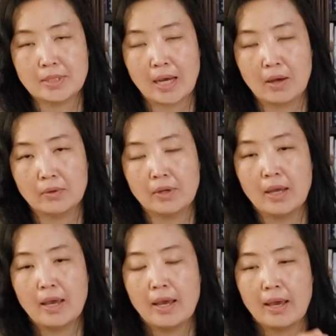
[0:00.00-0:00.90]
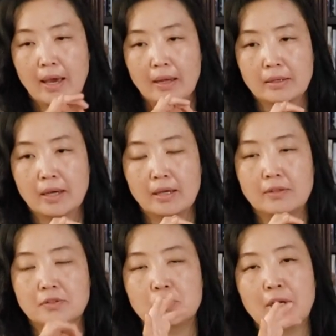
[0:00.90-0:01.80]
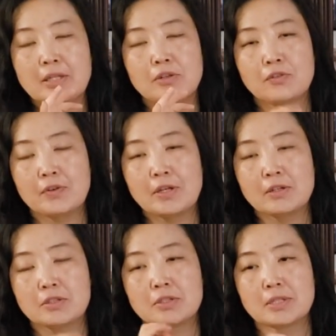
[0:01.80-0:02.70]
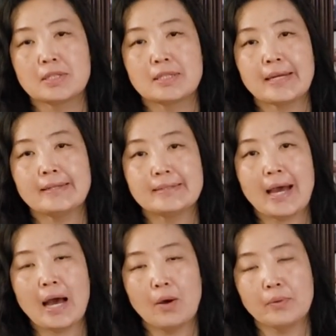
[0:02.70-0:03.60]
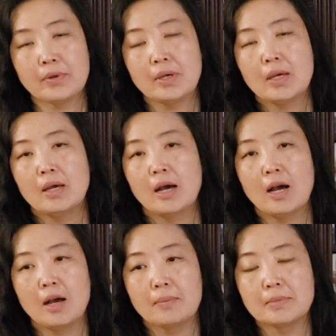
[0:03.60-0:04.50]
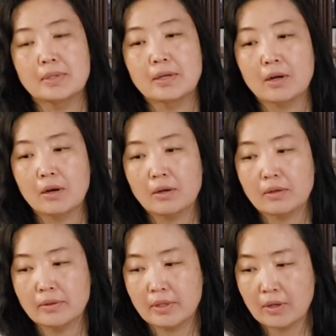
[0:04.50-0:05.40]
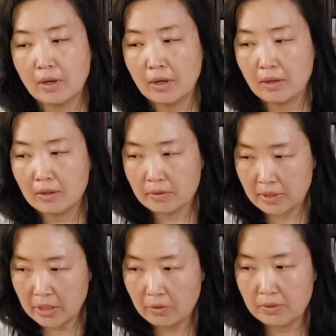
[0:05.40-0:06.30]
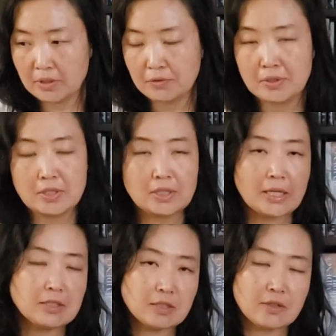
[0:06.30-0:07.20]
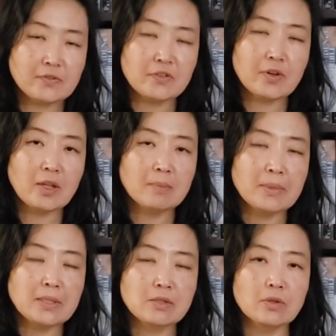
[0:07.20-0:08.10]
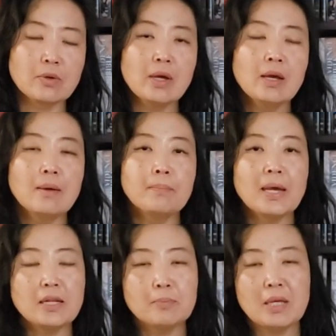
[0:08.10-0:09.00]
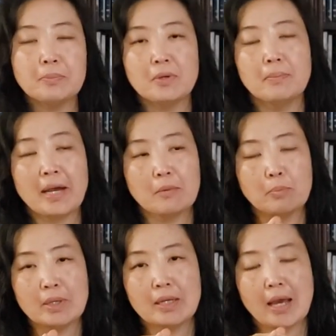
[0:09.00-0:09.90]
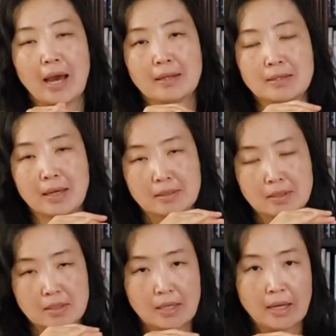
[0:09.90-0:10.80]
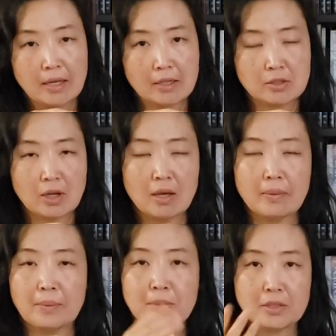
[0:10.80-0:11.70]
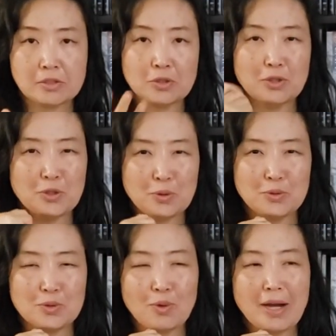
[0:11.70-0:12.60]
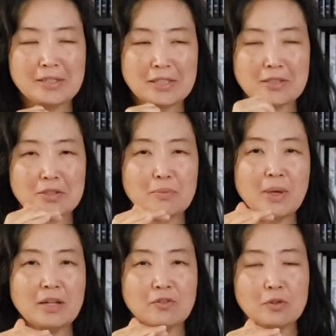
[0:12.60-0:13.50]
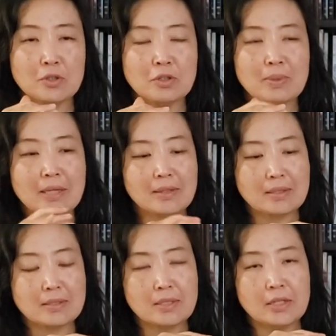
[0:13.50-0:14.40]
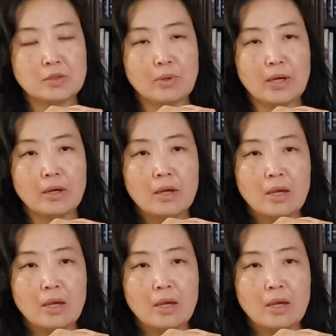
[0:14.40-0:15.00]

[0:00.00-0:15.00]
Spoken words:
down and kind of train your fingers to stay down. There are, you know, different stages of development. So many people might be at that stage. I'm not sure, you know, who's watching. So many of you could be at that stage where